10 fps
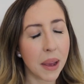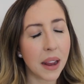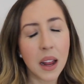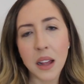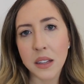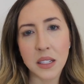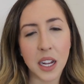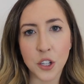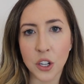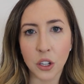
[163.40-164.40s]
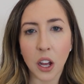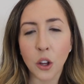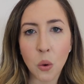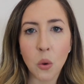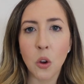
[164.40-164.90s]
but such a
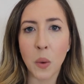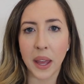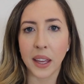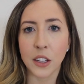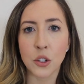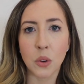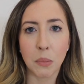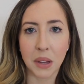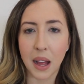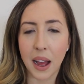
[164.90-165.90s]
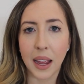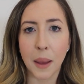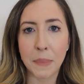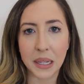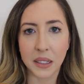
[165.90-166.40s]
cool way to
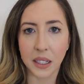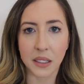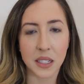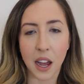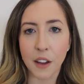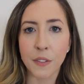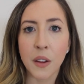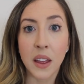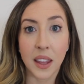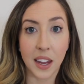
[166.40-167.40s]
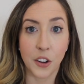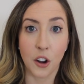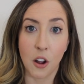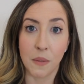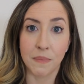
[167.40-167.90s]
apply building stuff in your
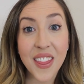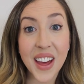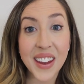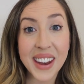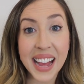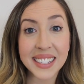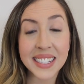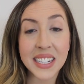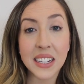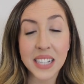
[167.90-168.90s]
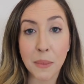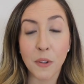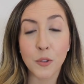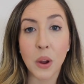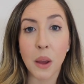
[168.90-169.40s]
home. The next type
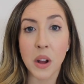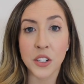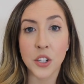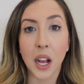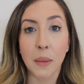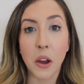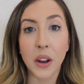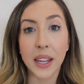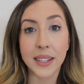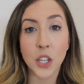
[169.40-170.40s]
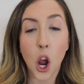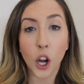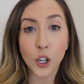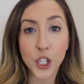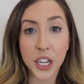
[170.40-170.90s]
of toy I want to talk about is
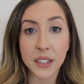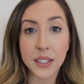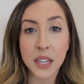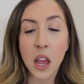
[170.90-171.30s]
arches.